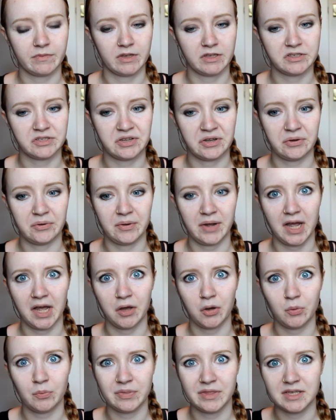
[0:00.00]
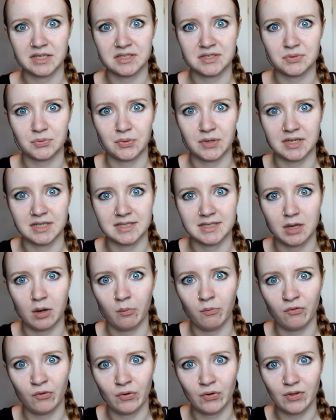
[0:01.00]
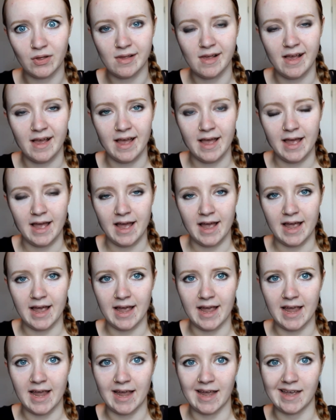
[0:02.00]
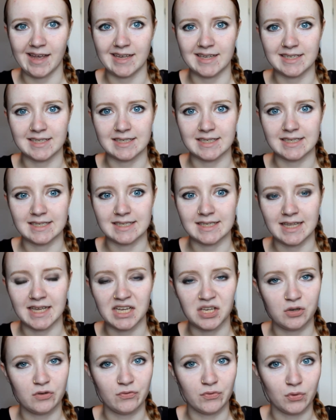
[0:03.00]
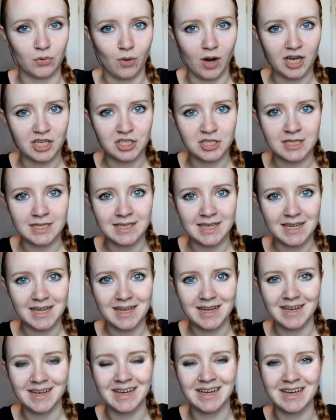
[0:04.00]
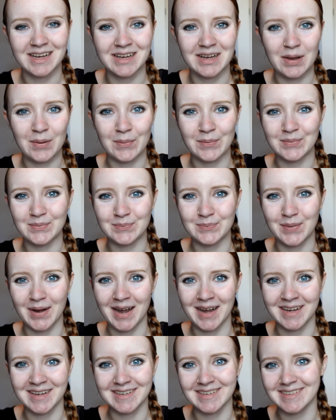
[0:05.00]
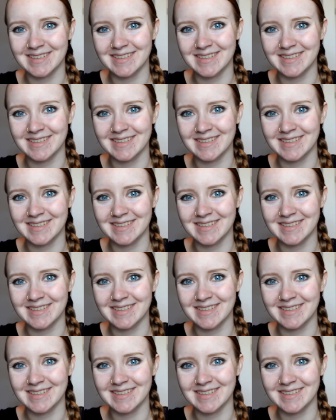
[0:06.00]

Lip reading: So I hope this was helpful, and thank you for watching. Bye.